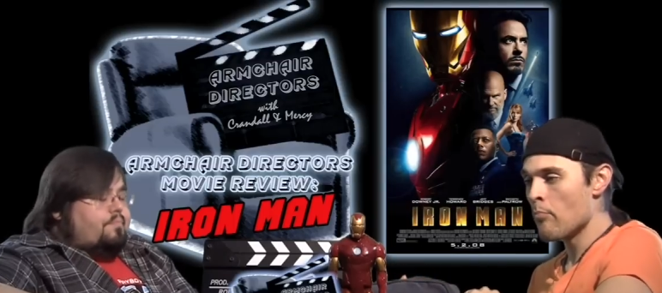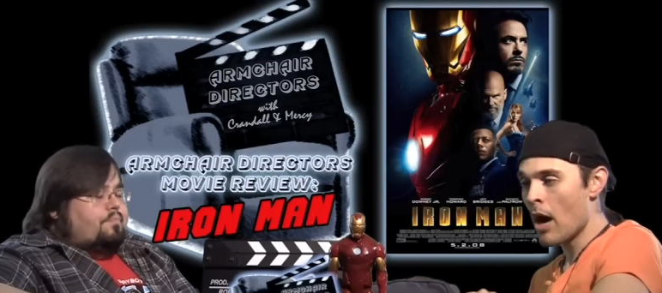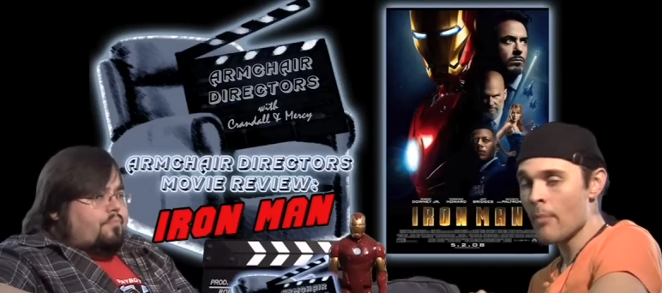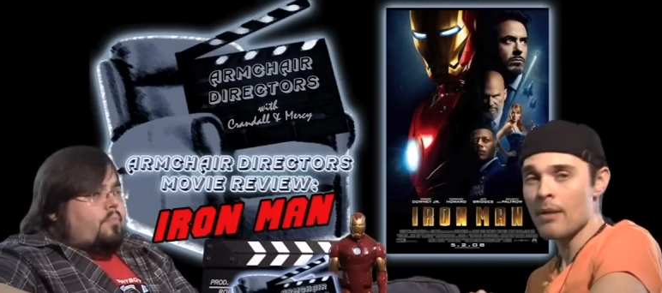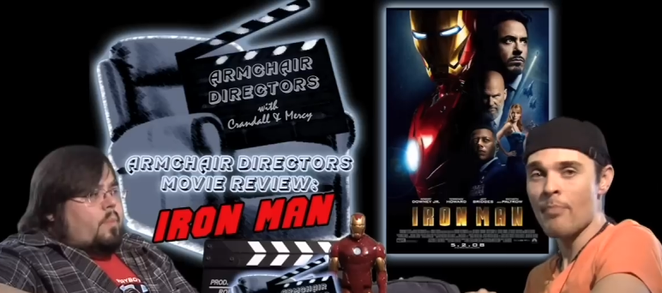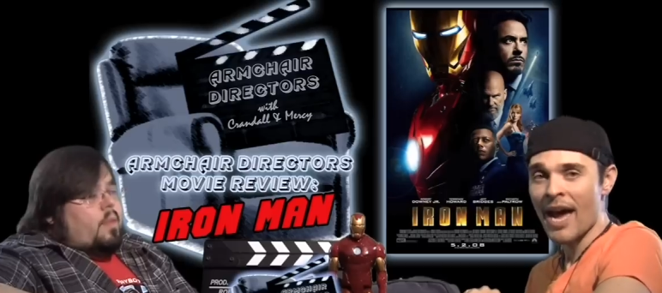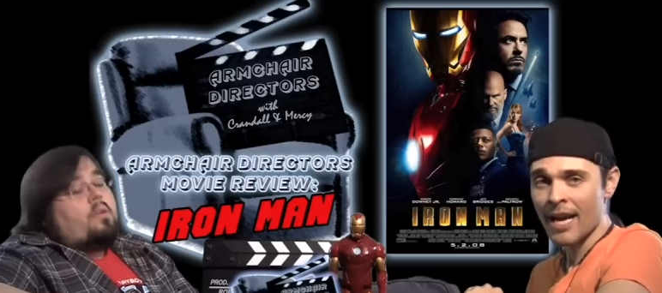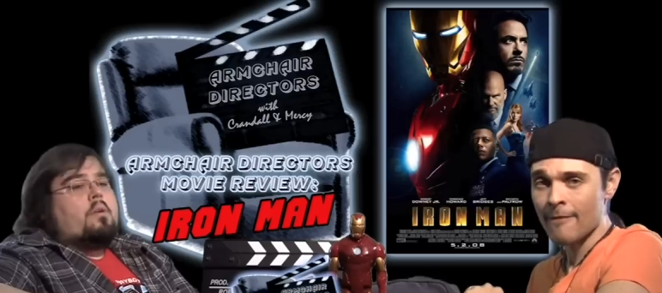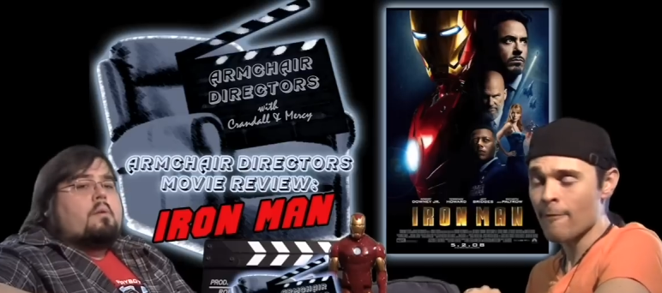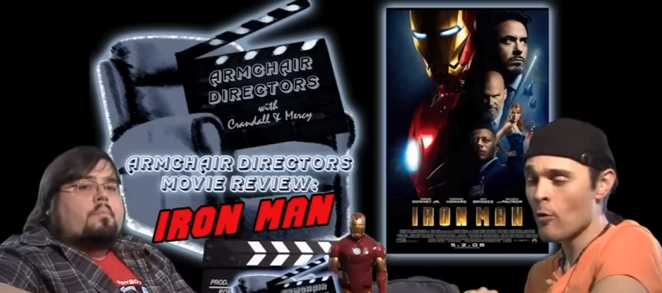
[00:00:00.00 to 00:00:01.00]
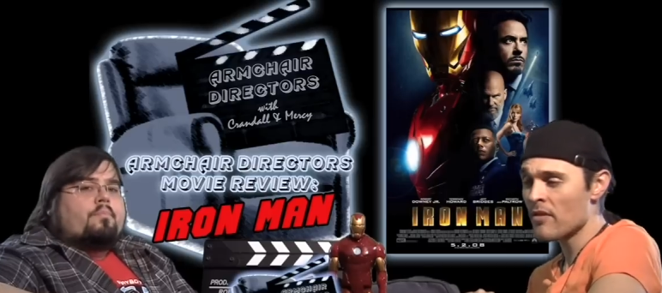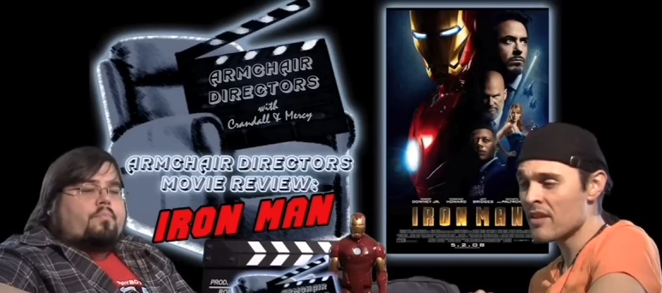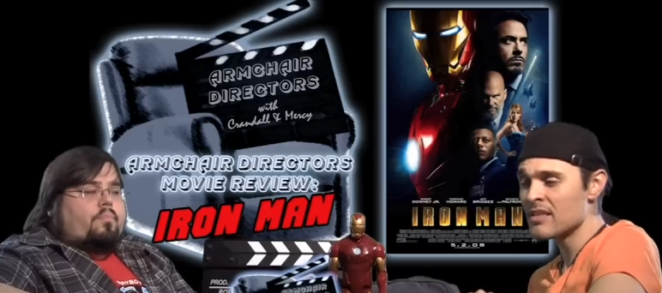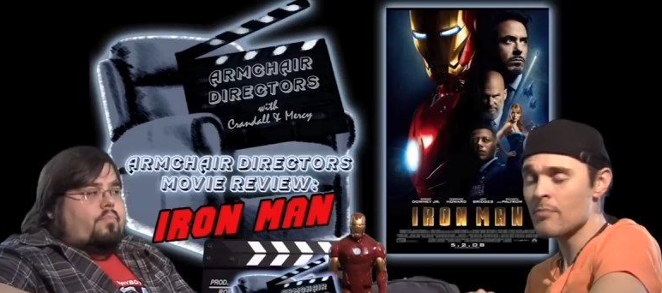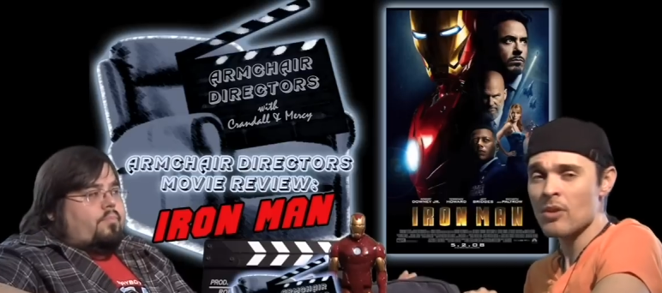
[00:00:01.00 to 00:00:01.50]
Speaker 1: bobbing back and forth
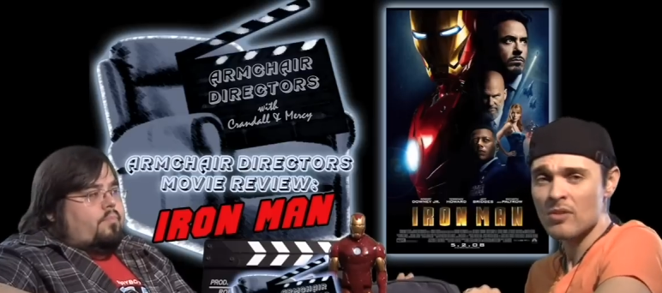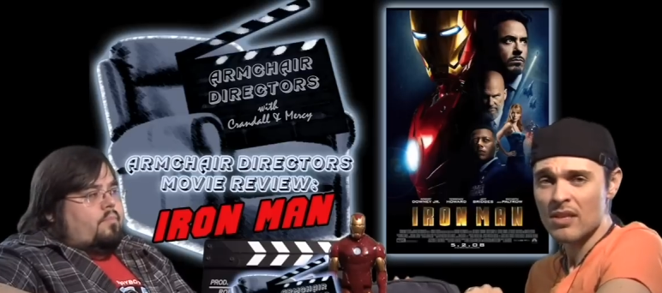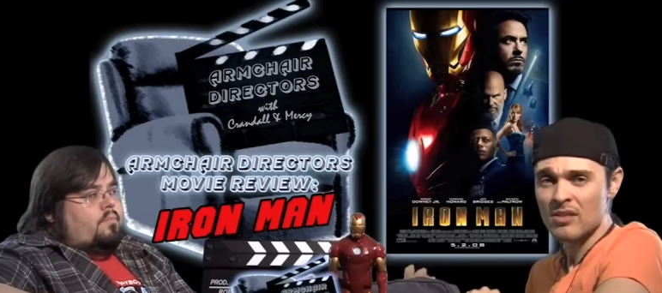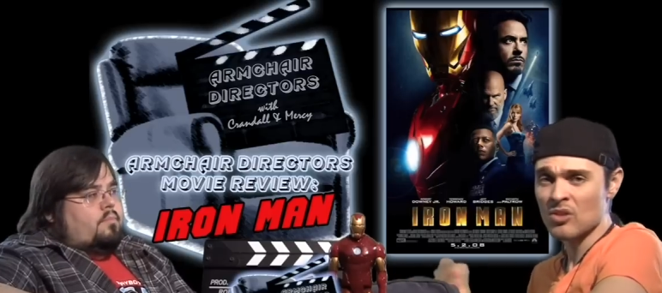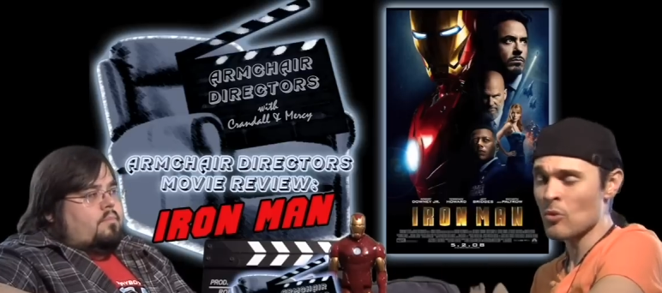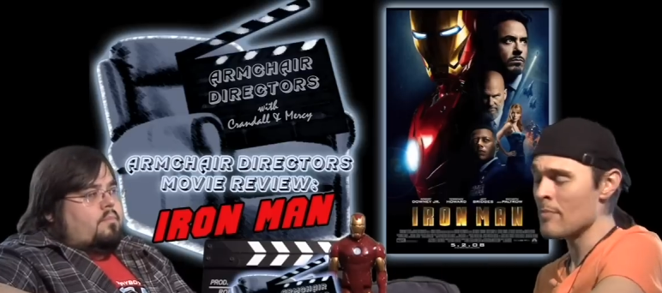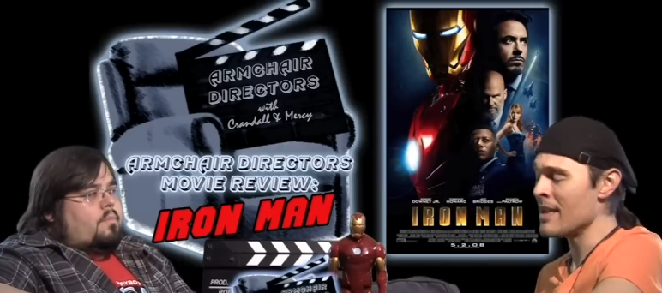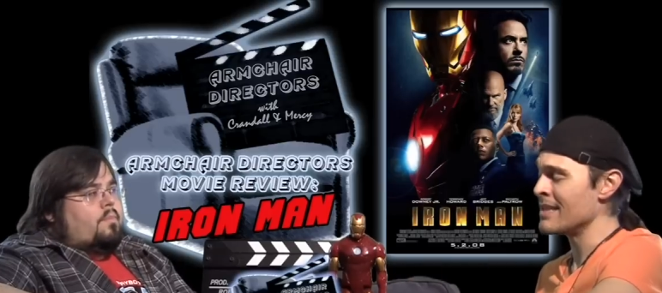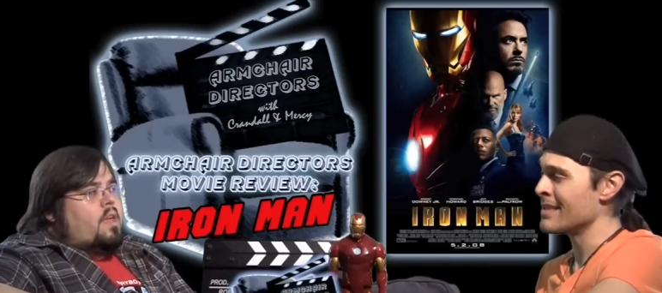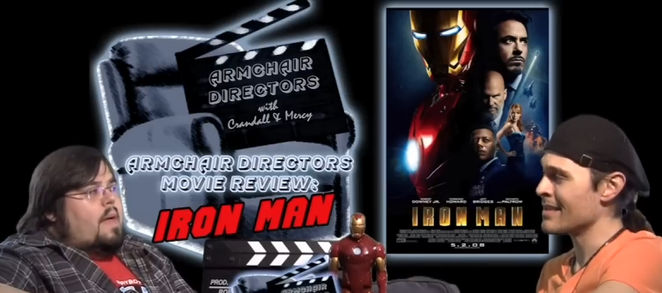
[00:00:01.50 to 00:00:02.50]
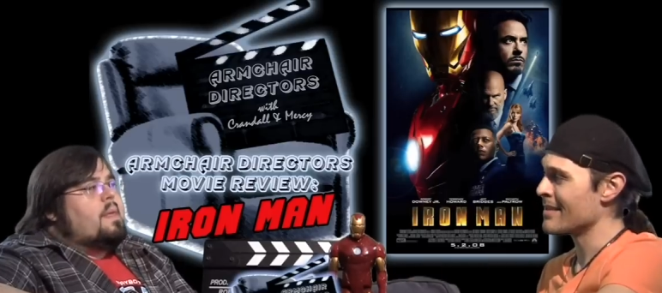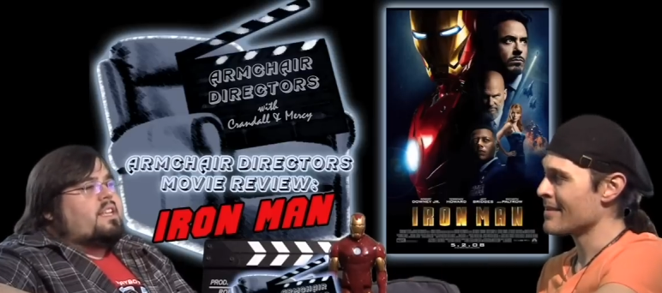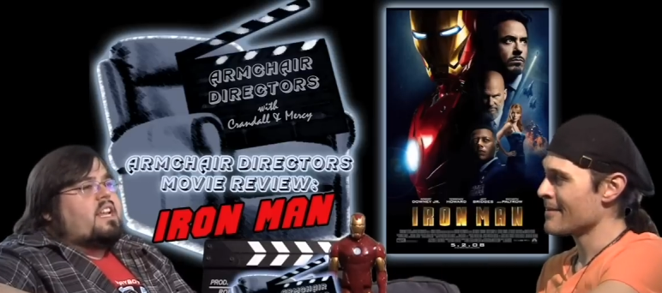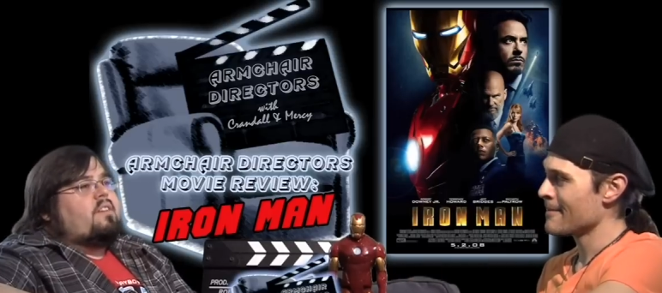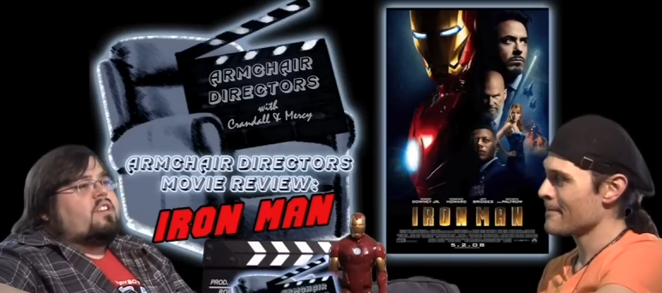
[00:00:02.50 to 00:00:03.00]
because the music is so amazing.
Speaker 2: And they
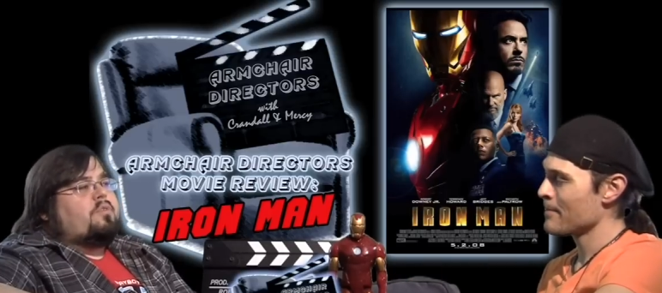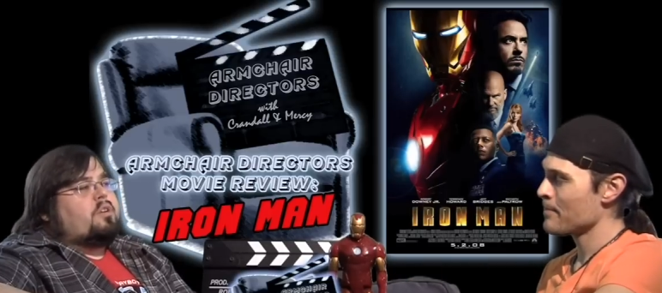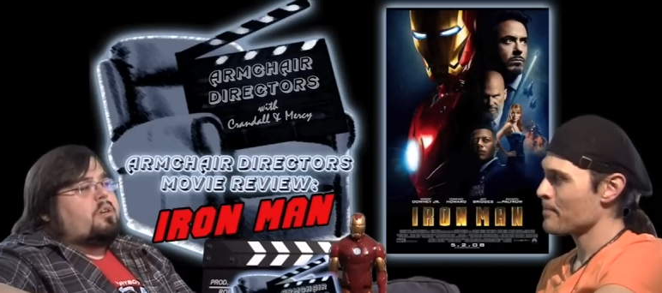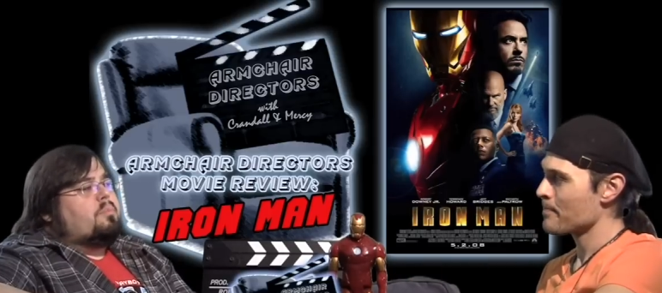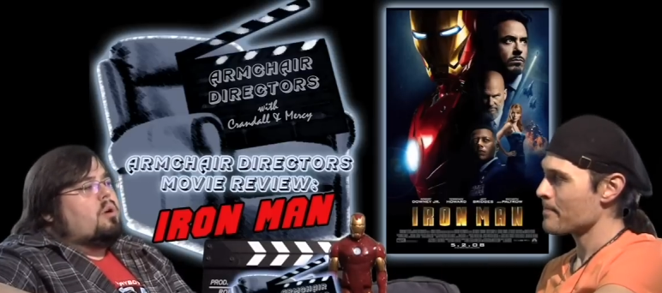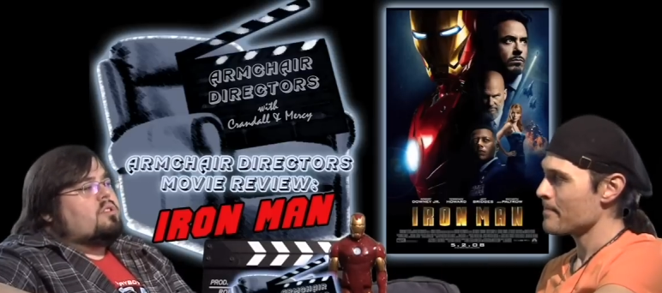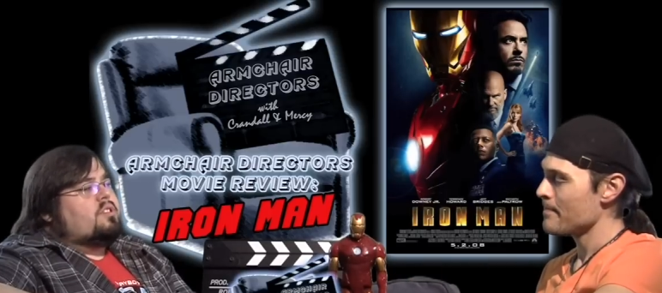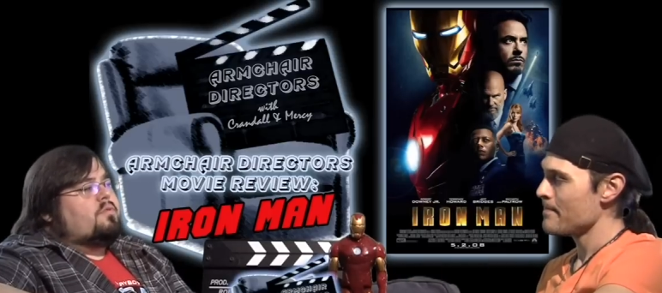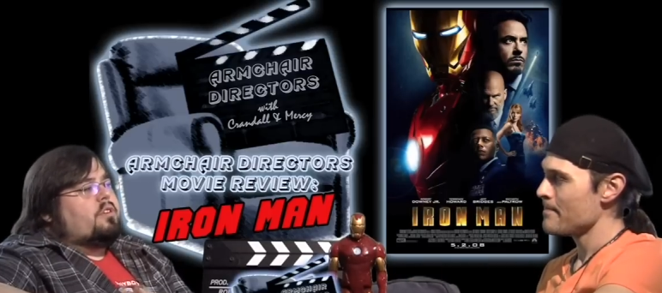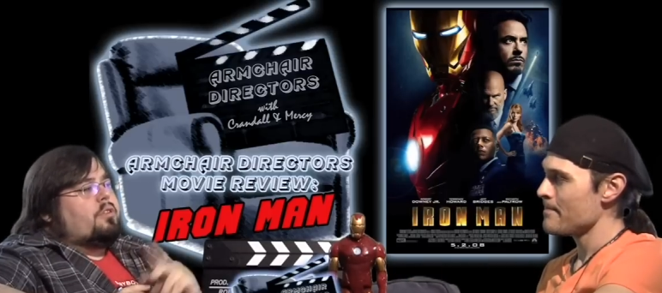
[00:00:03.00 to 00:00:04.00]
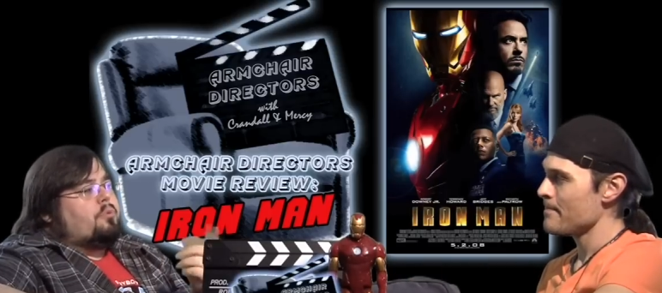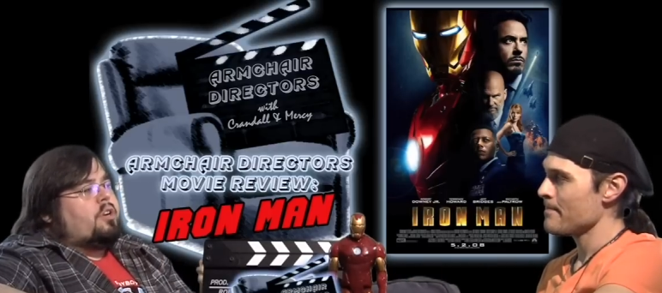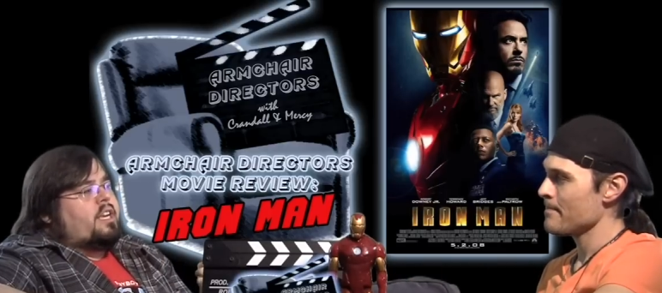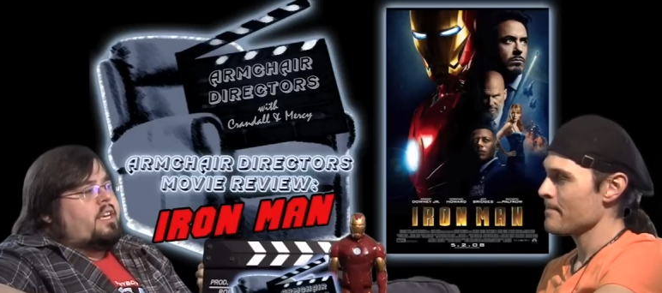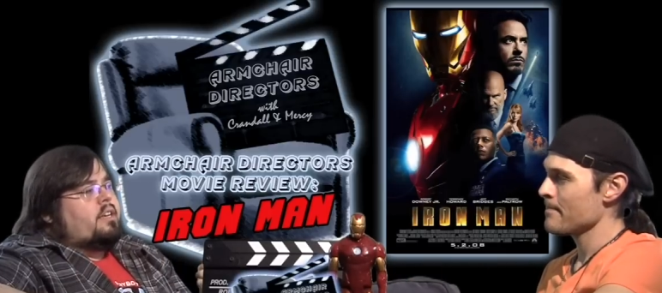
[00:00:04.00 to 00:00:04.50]
did have a different composer for
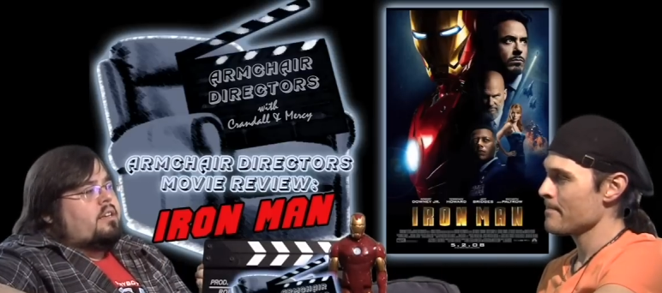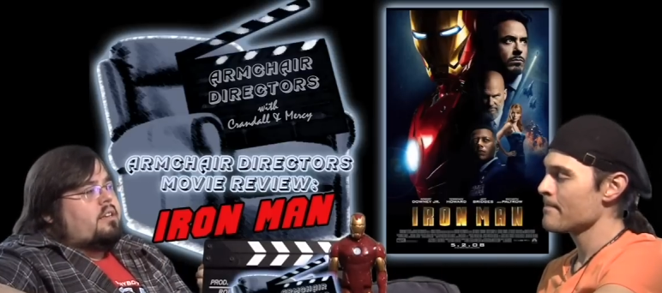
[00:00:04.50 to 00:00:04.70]
three